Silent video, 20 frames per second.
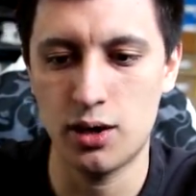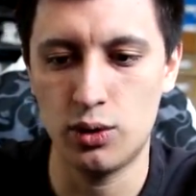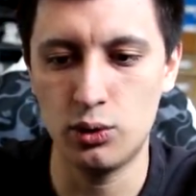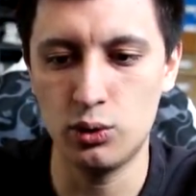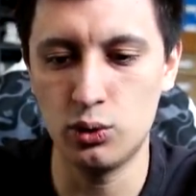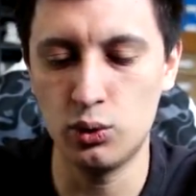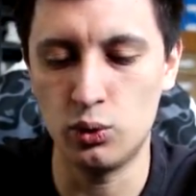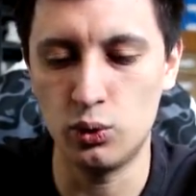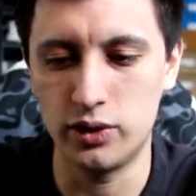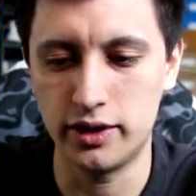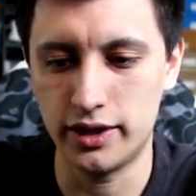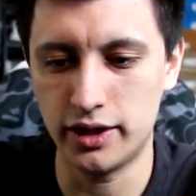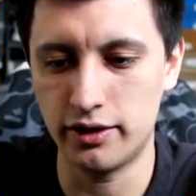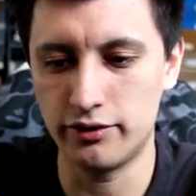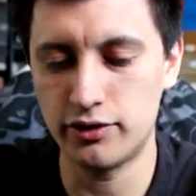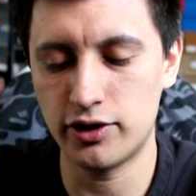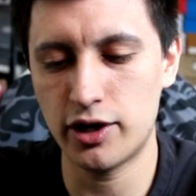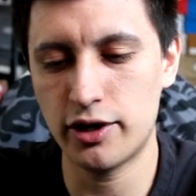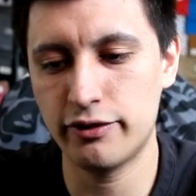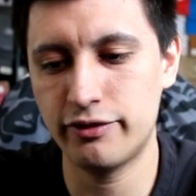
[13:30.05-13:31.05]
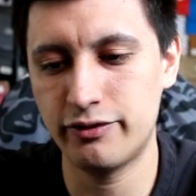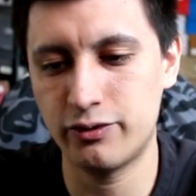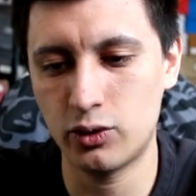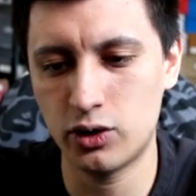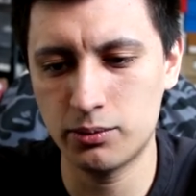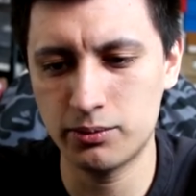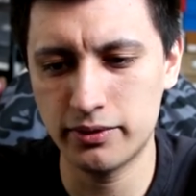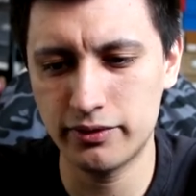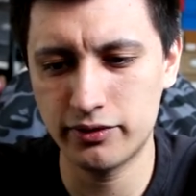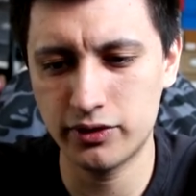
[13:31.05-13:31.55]
Ooh, the evolved
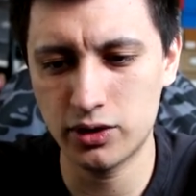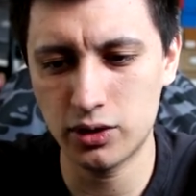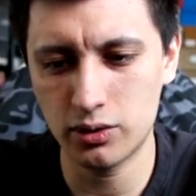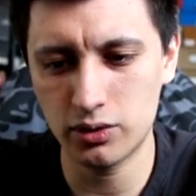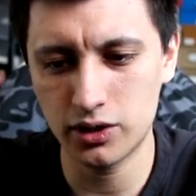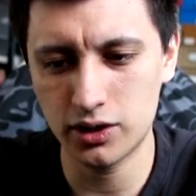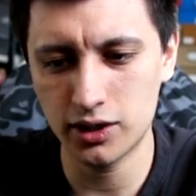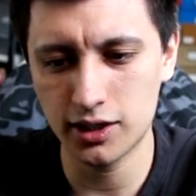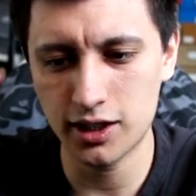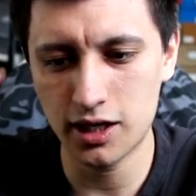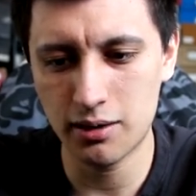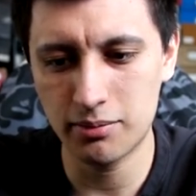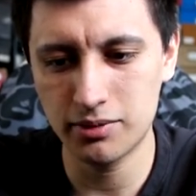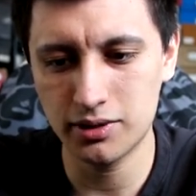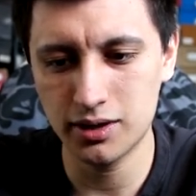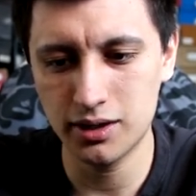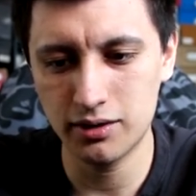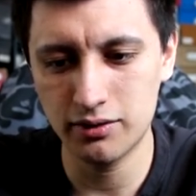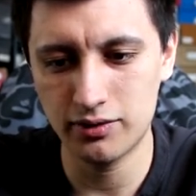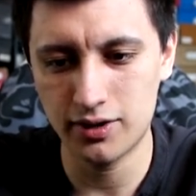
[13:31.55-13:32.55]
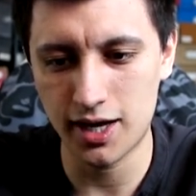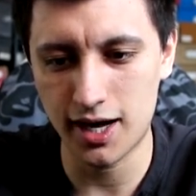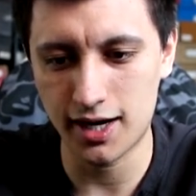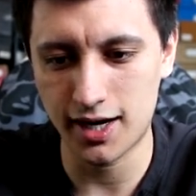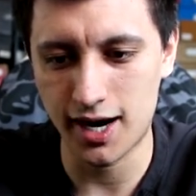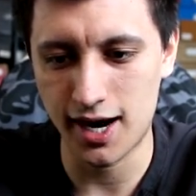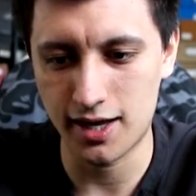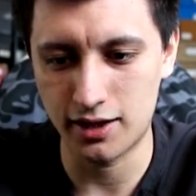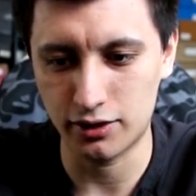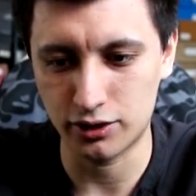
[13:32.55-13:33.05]
form of Golurk, I believe.
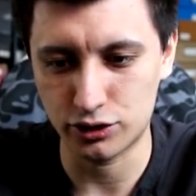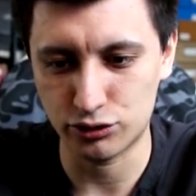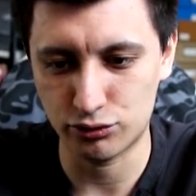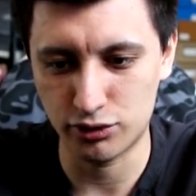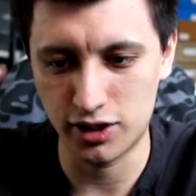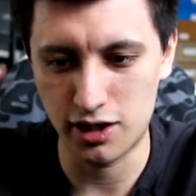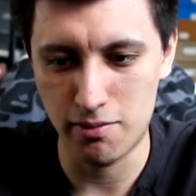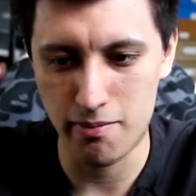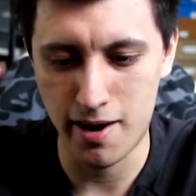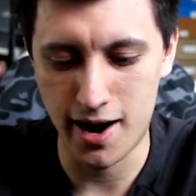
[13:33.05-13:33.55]
That guy looks really